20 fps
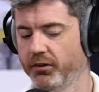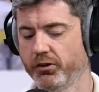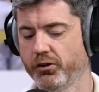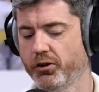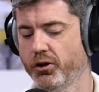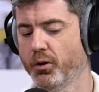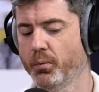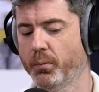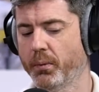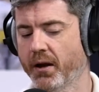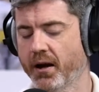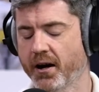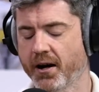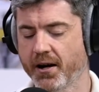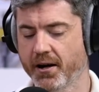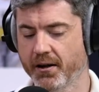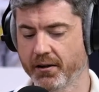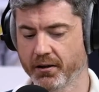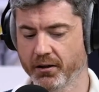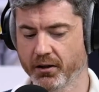
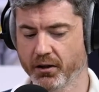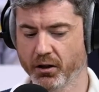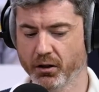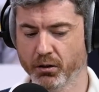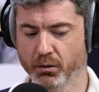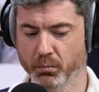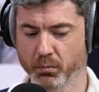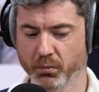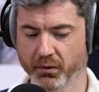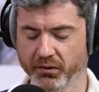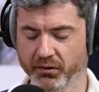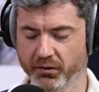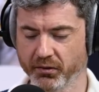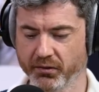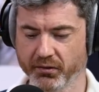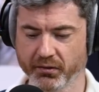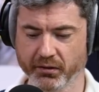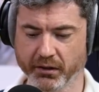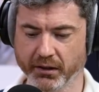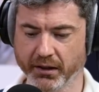QPR at home was
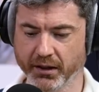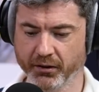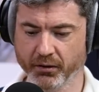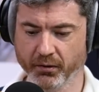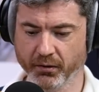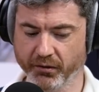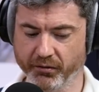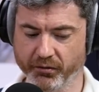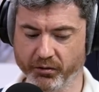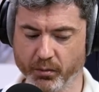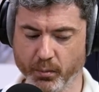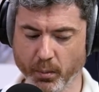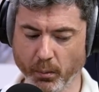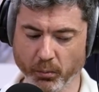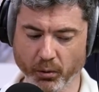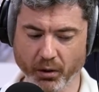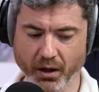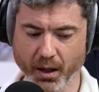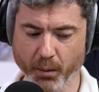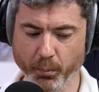just, I don't even
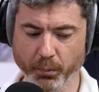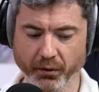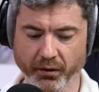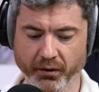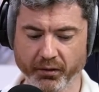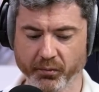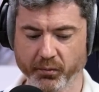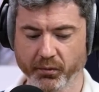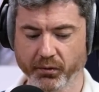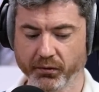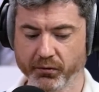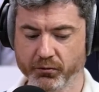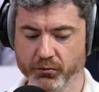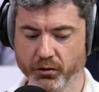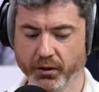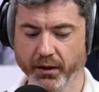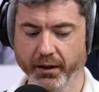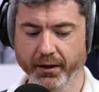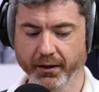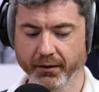remember what happened because I was just
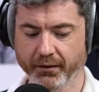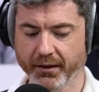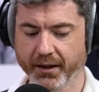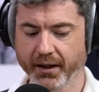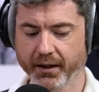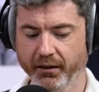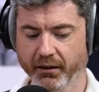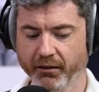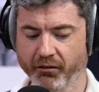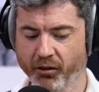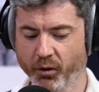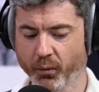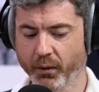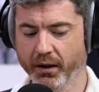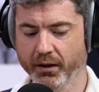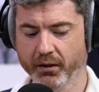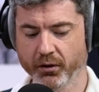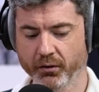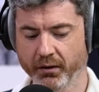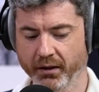drinking to get through
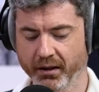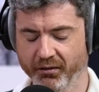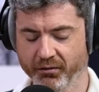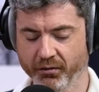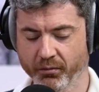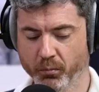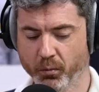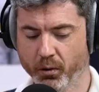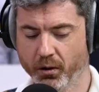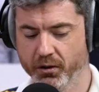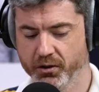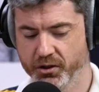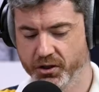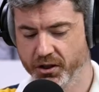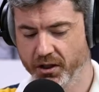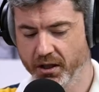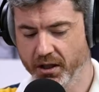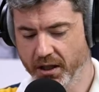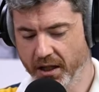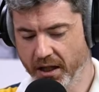it. I couldn't even
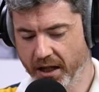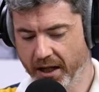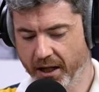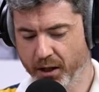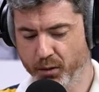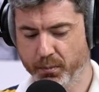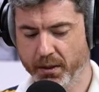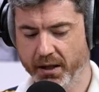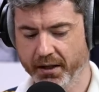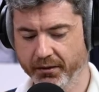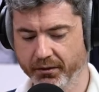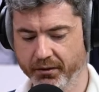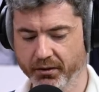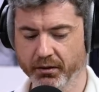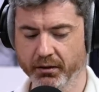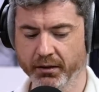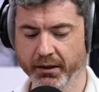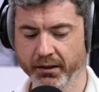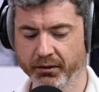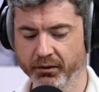watch how bad
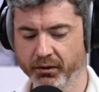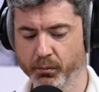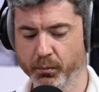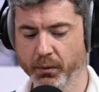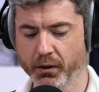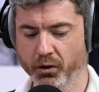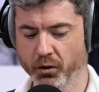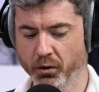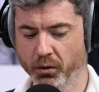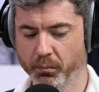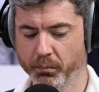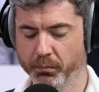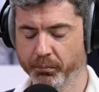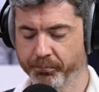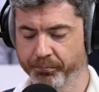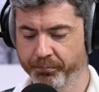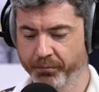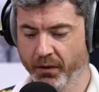Leeds had become.